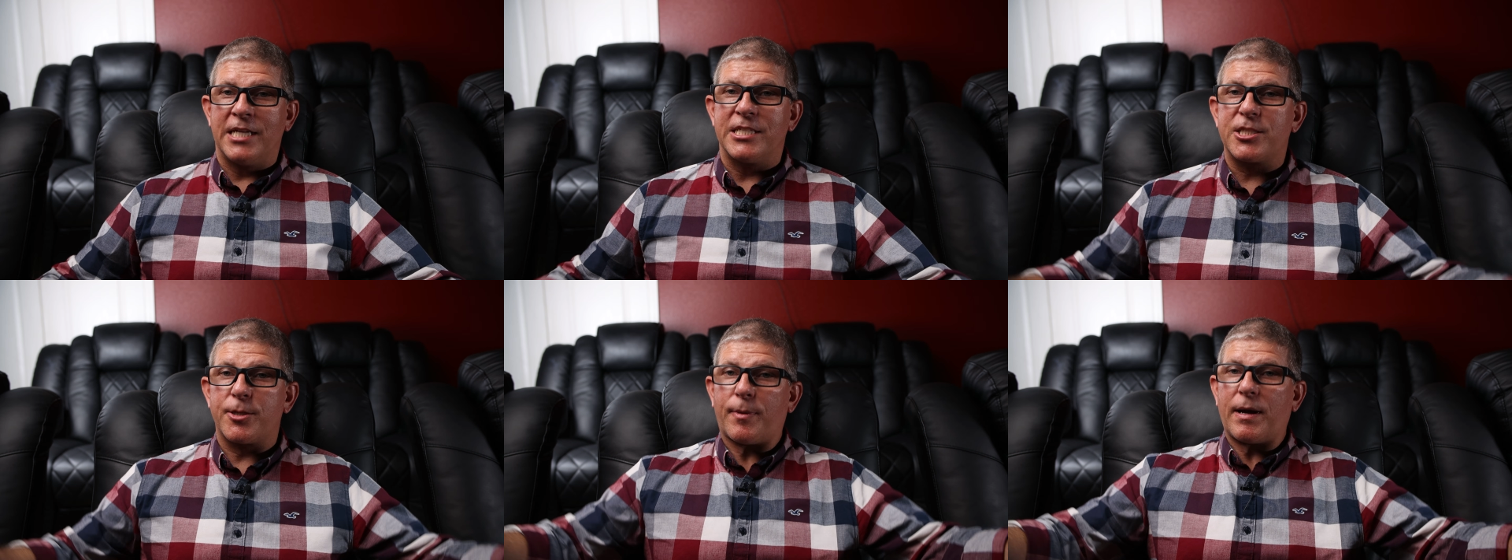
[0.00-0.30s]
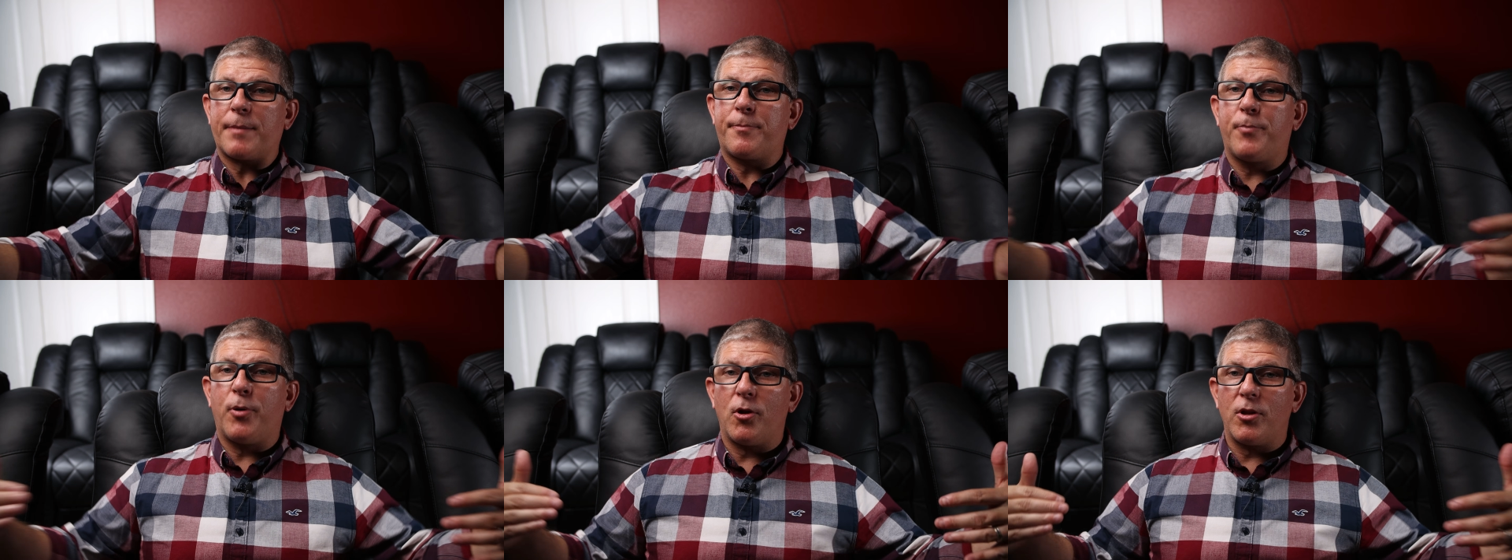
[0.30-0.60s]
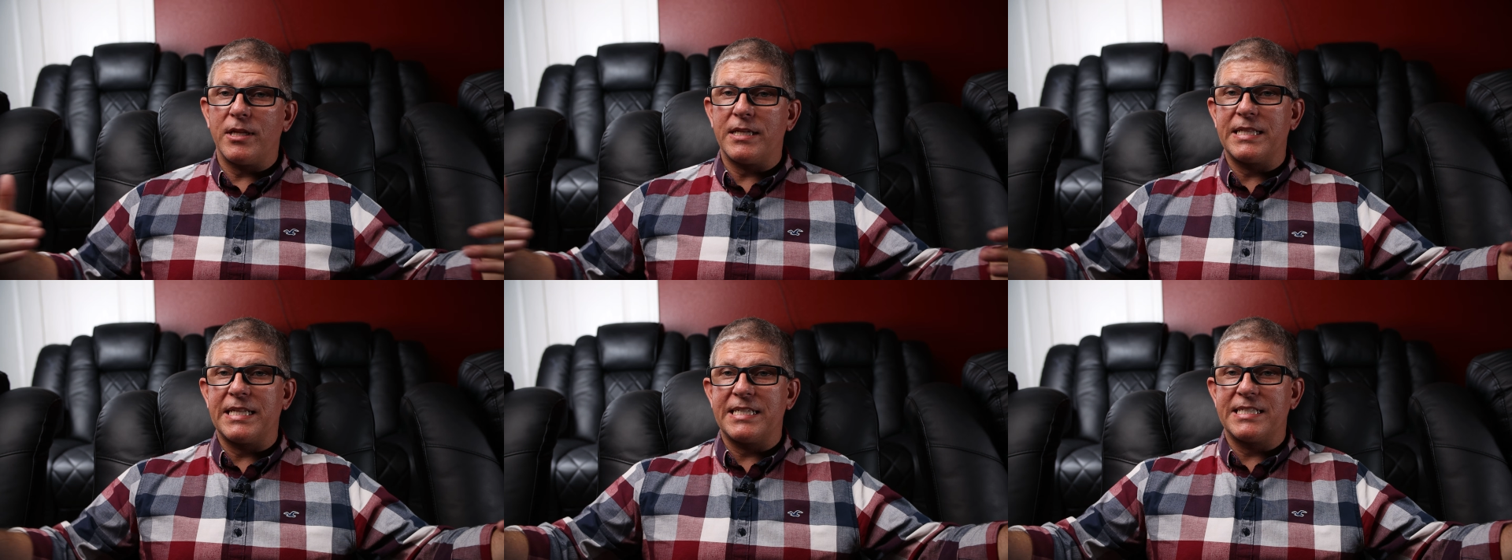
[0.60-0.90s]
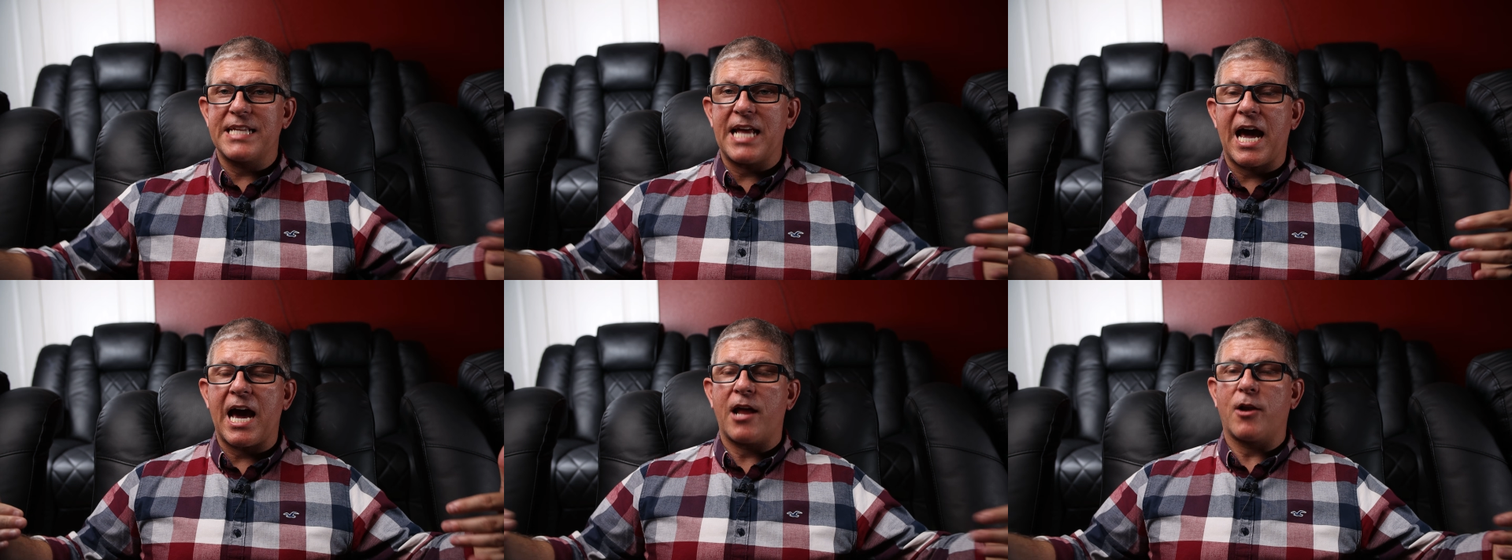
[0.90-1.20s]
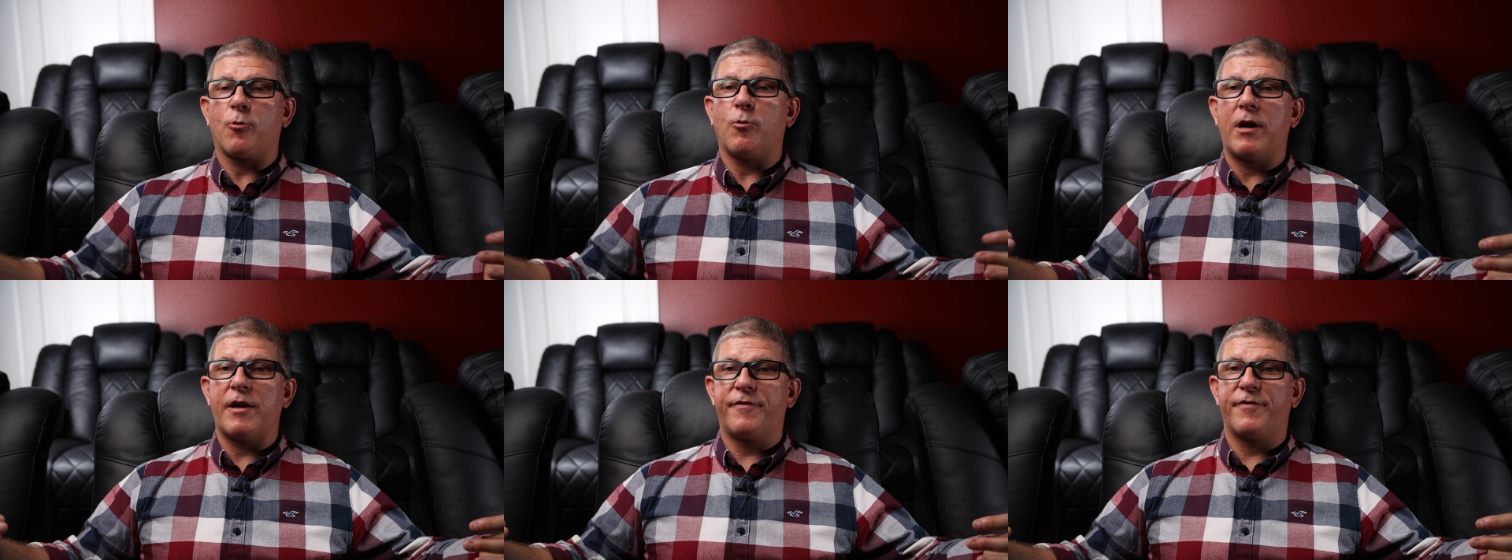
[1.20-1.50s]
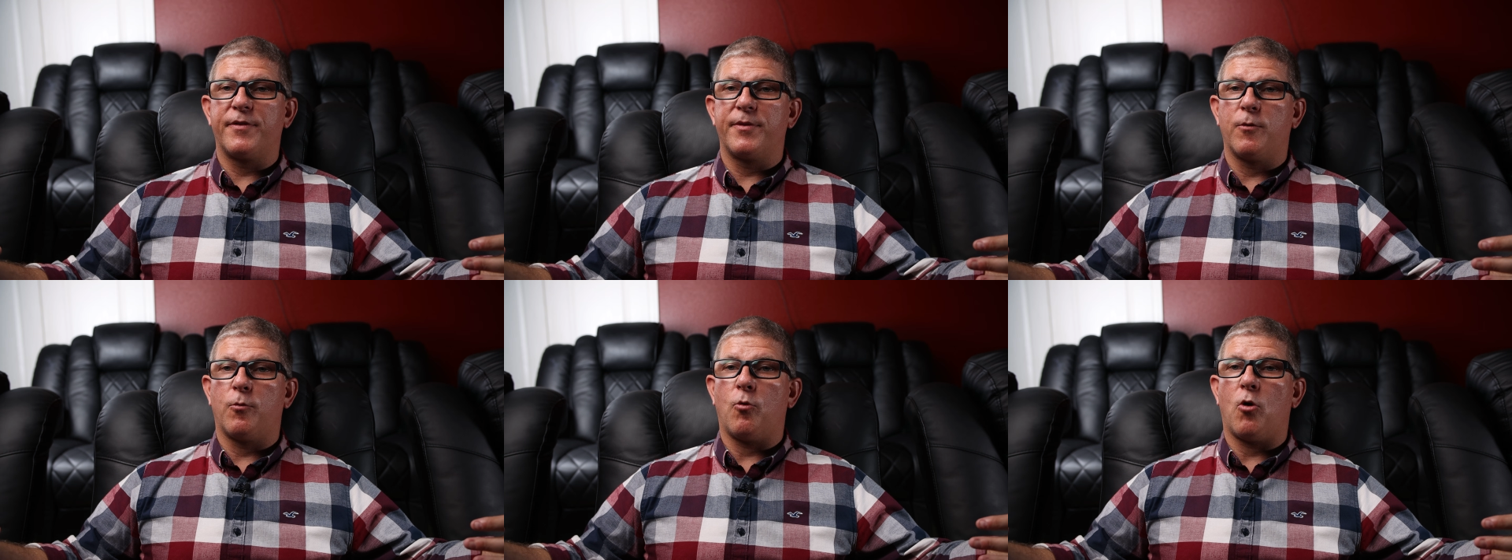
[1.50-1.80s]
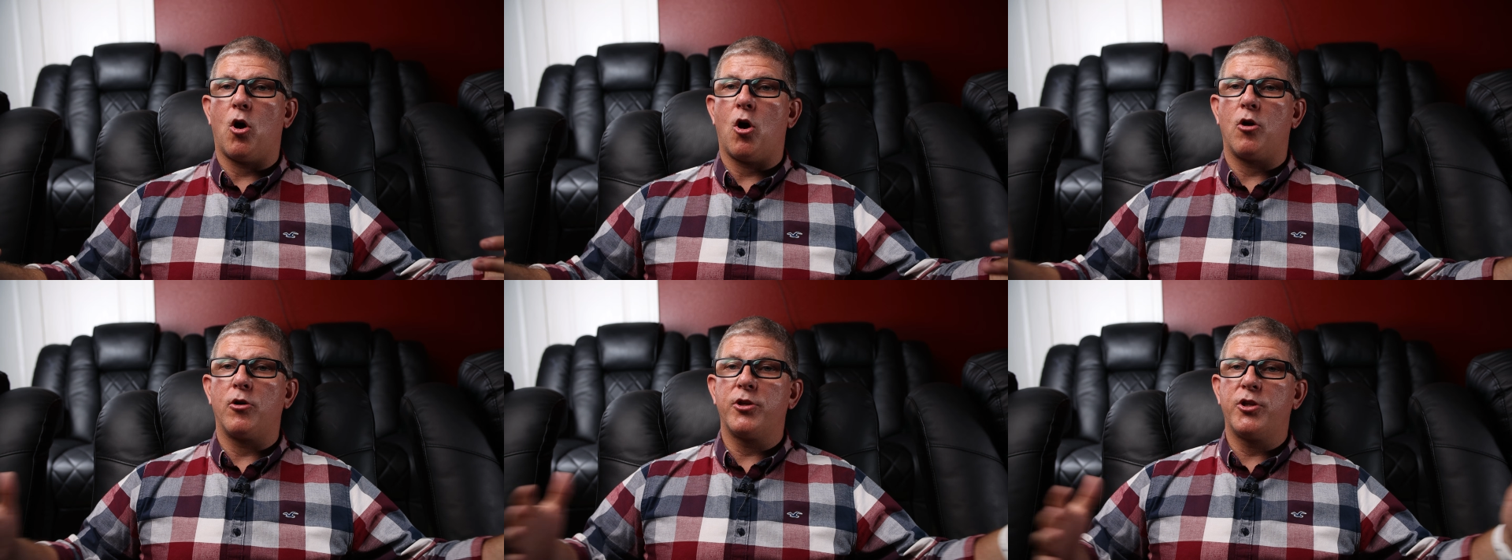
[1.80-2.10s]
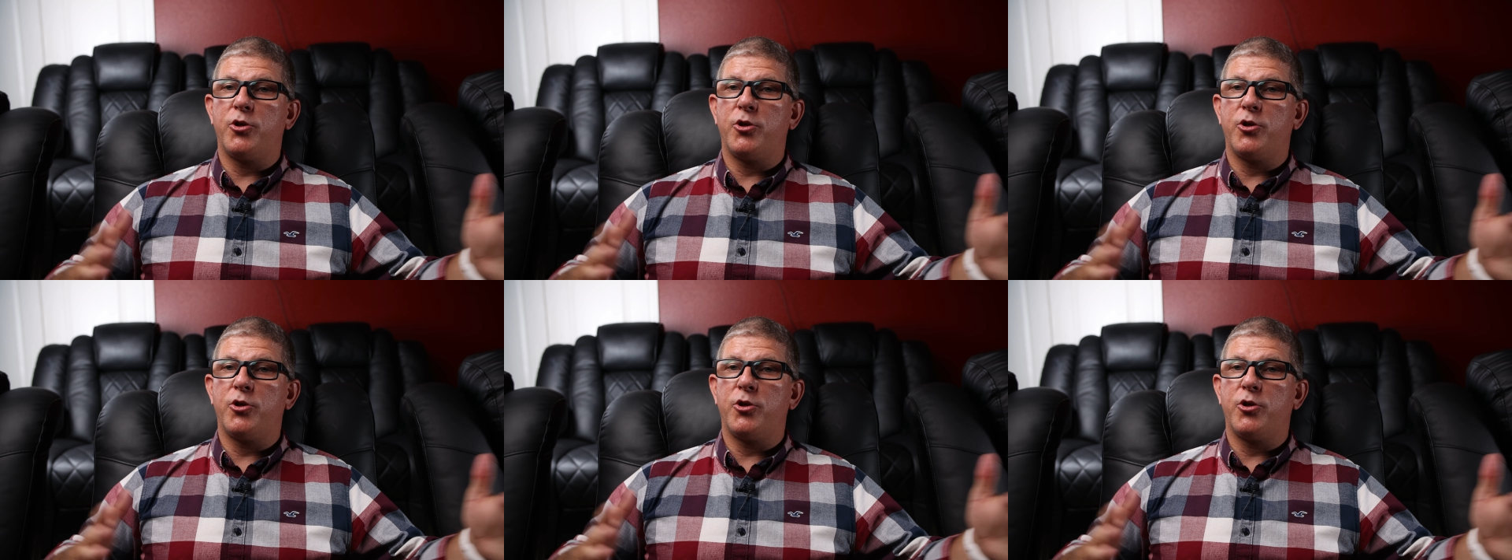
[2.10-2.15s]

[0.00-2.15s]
So by pulling these out away from the wall,